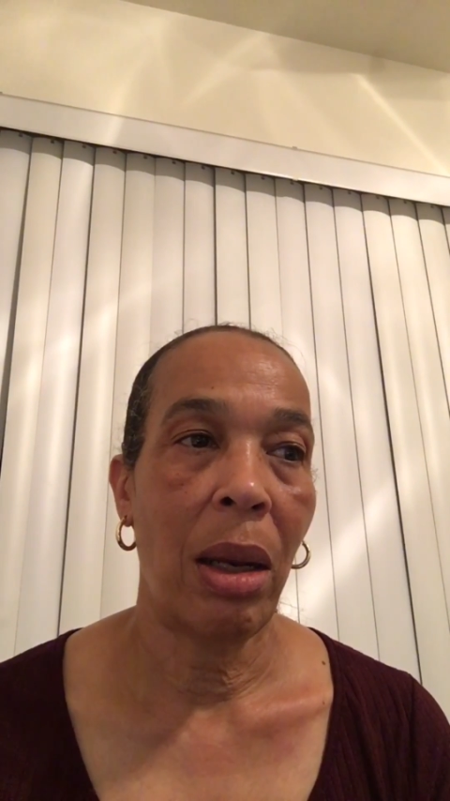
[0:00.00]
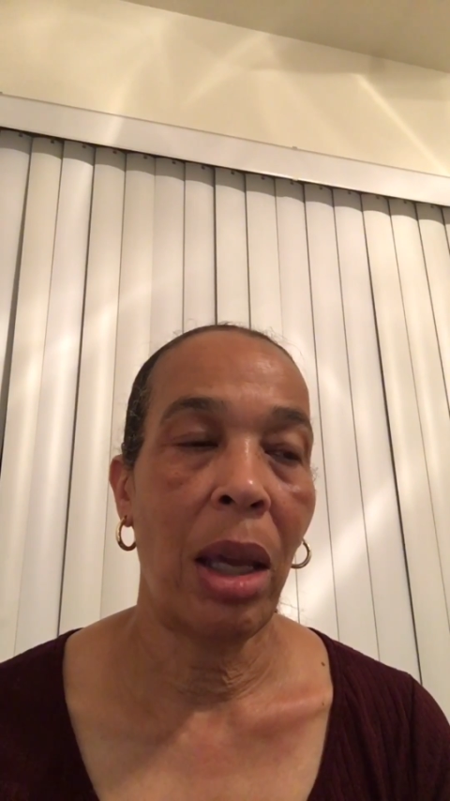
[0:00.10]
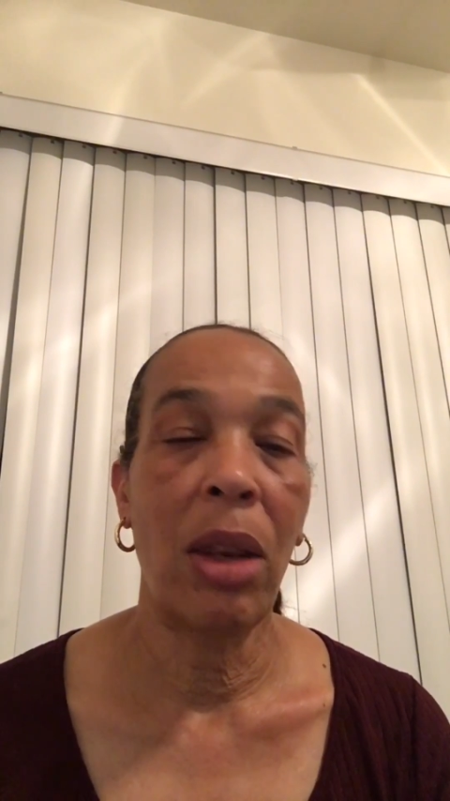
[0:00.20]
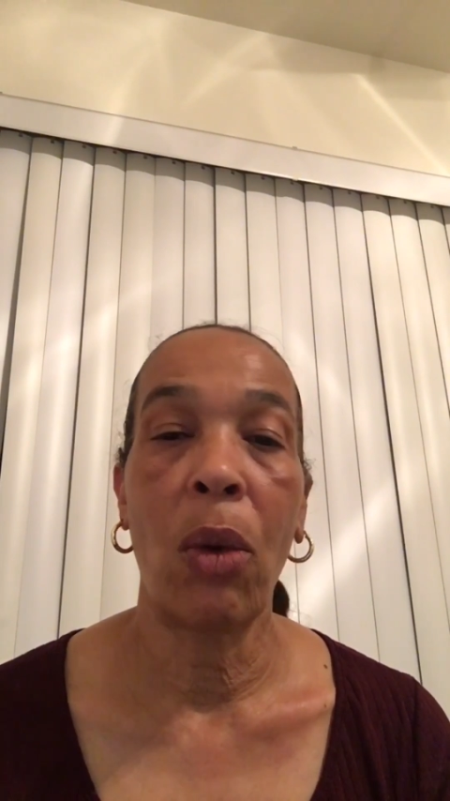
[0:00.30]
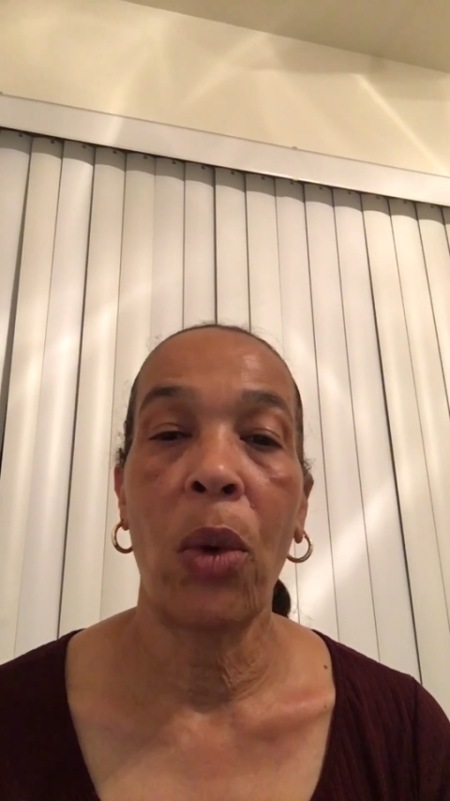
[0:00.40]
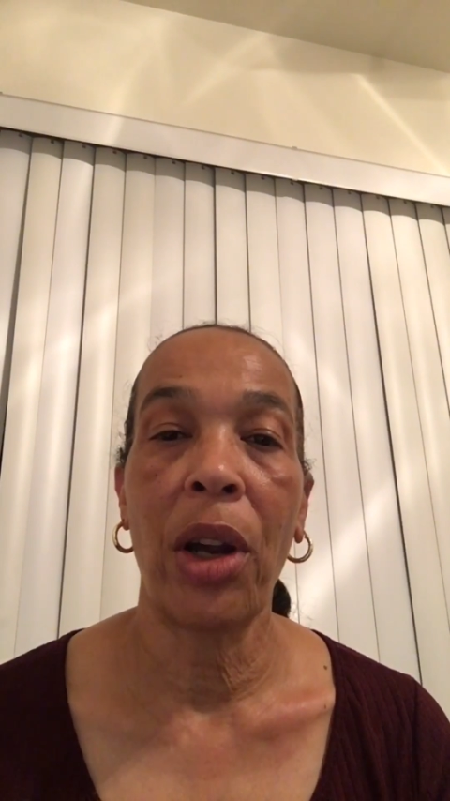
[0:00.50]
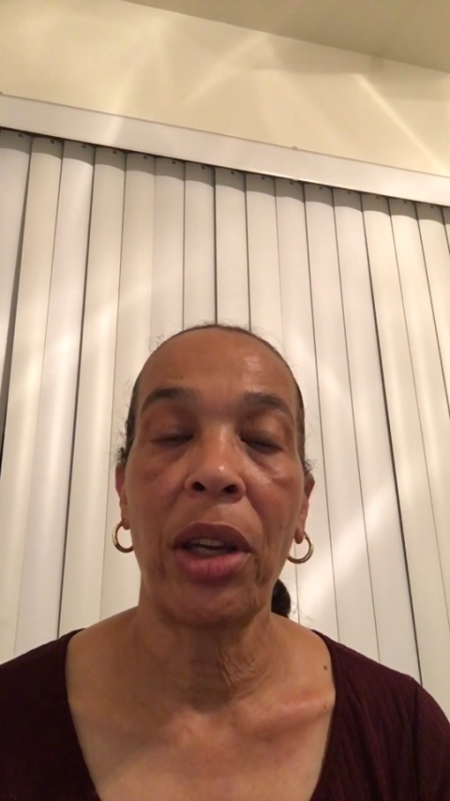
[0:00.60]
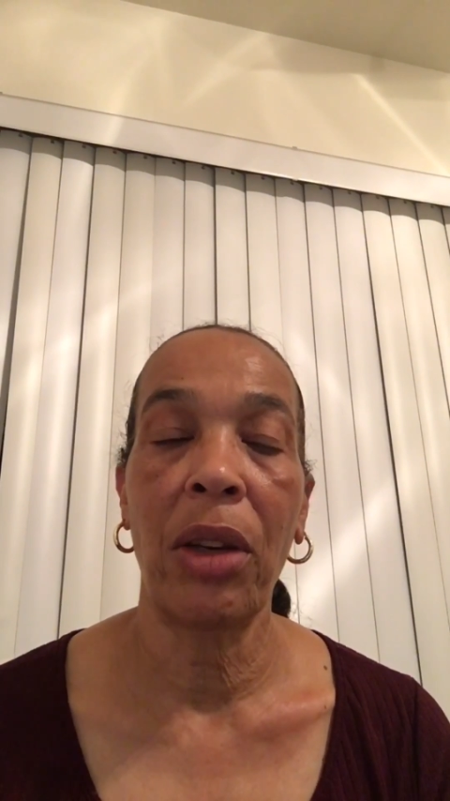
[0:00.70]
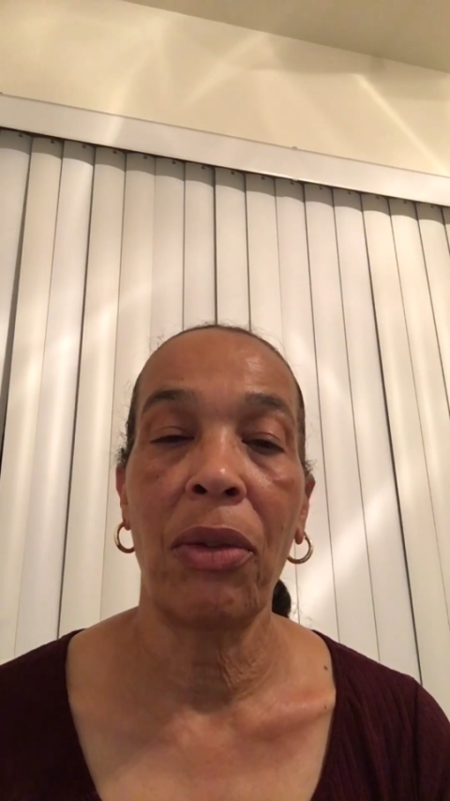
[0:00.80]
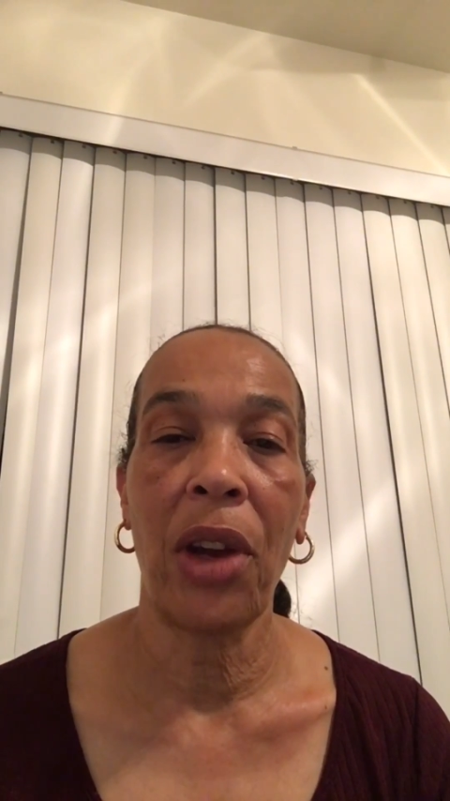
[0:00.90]
in the
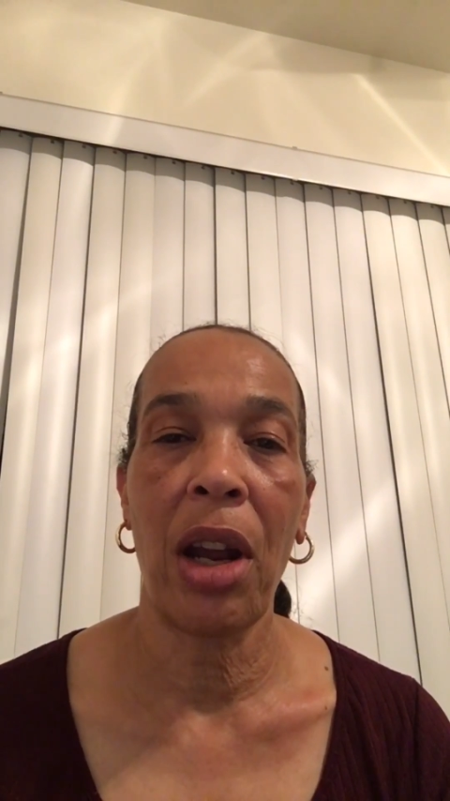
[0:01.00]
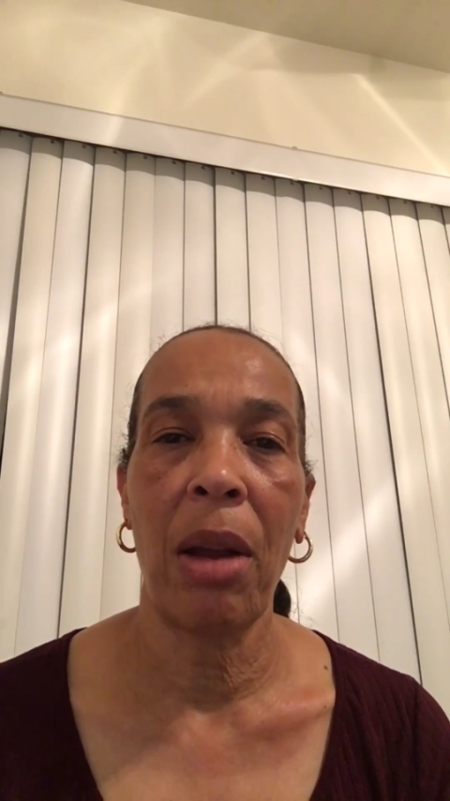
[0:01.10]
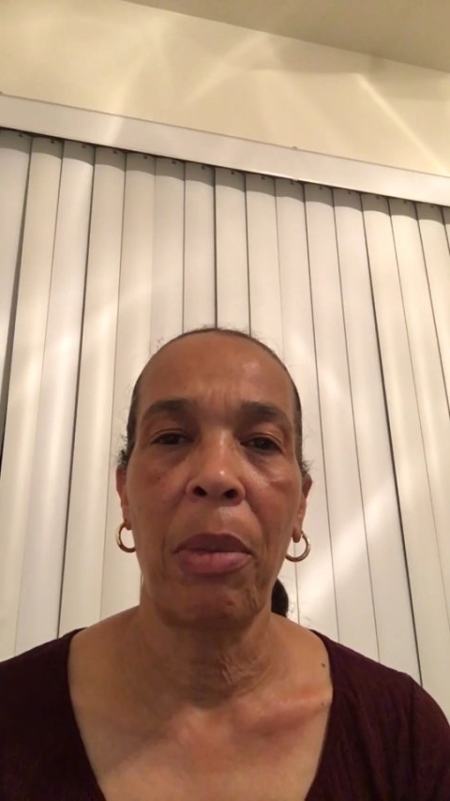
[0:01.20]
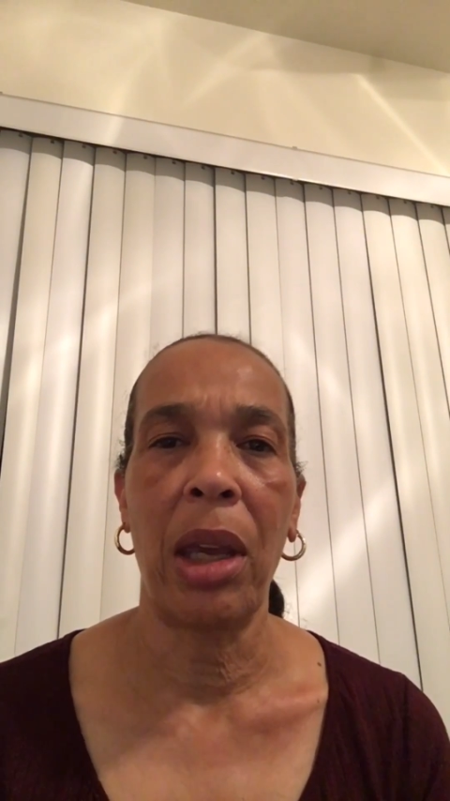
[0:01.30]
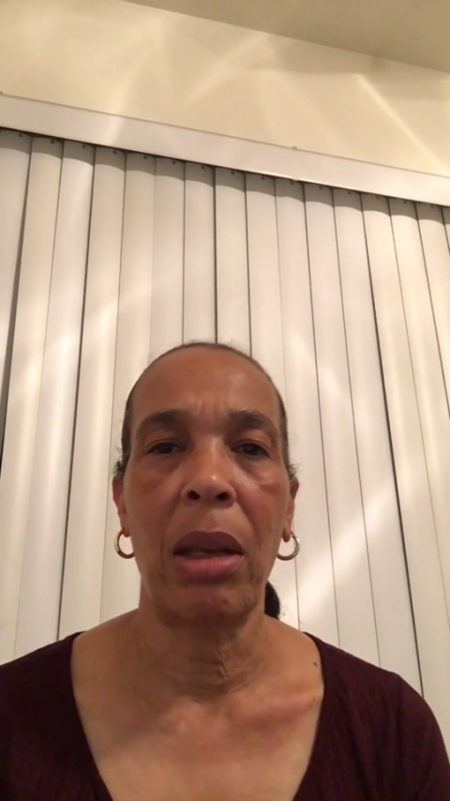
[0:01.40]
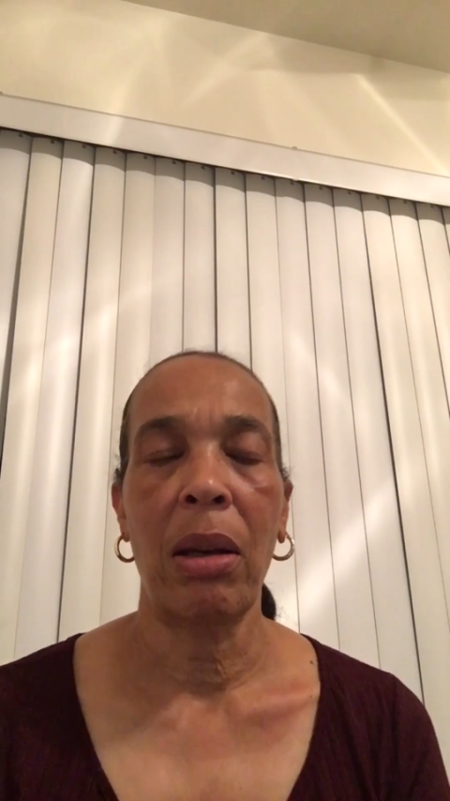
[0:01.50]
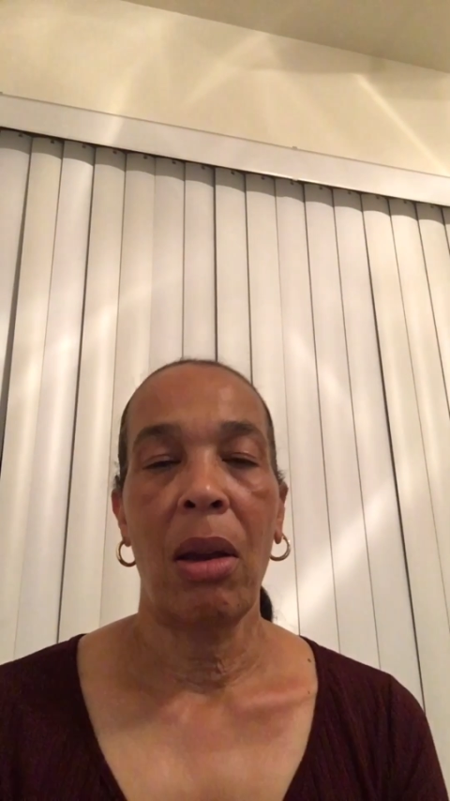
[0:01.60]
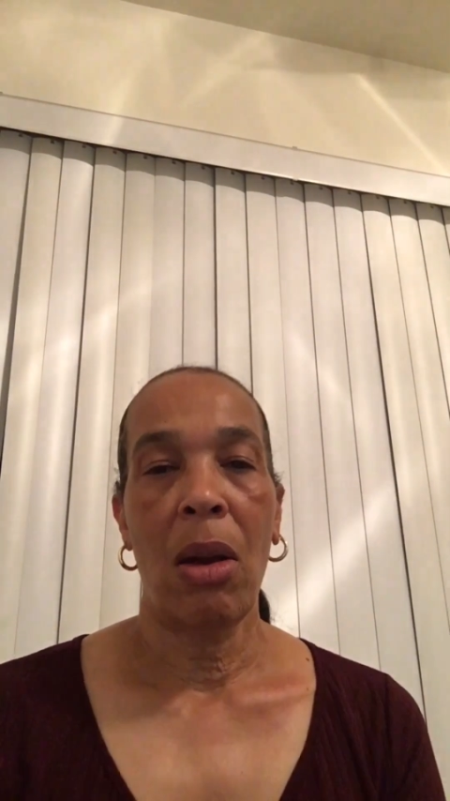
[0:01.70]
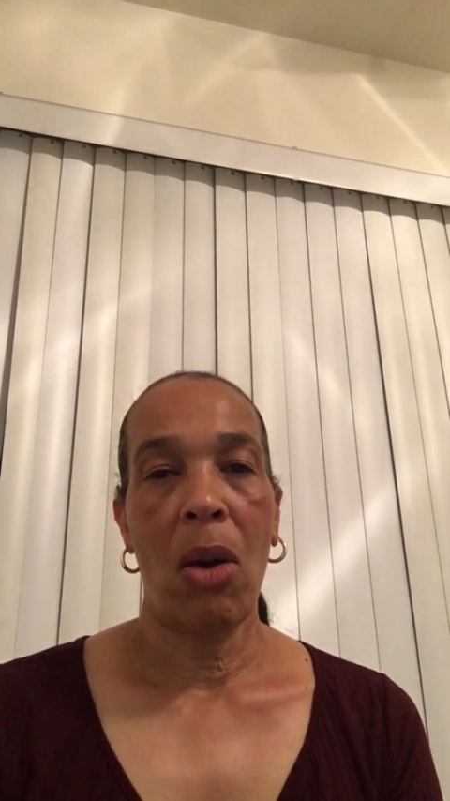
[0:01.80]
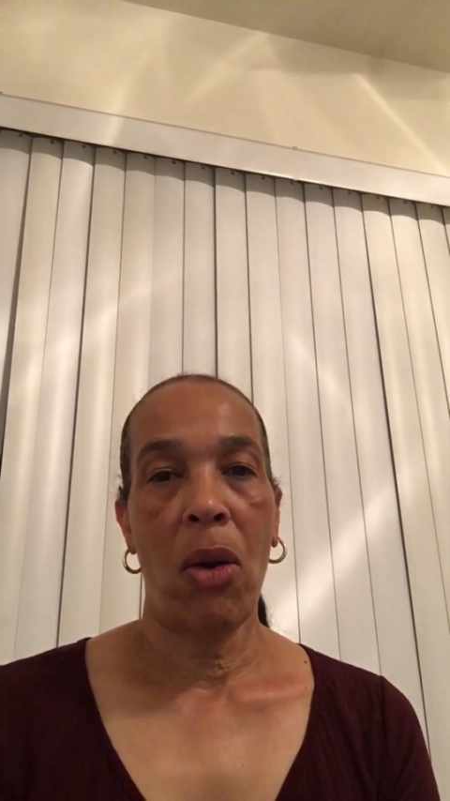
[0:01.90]
work environment
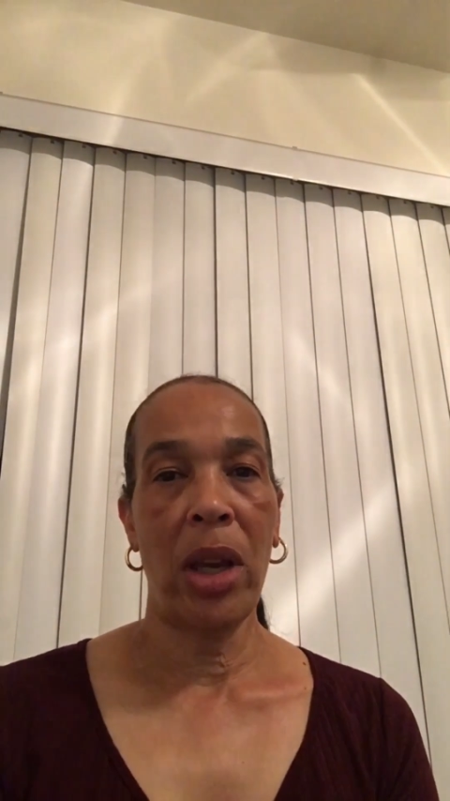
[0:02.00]
or